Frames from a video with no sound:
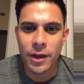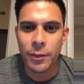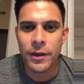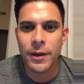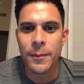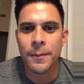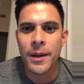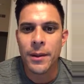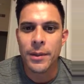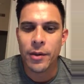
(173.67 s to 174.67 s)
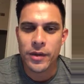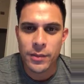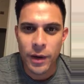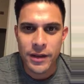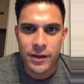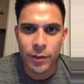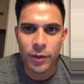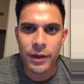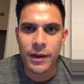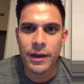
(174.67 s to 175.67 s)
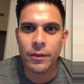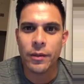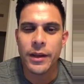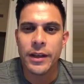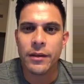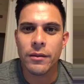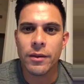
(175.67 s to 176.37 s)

helping them be responsible and really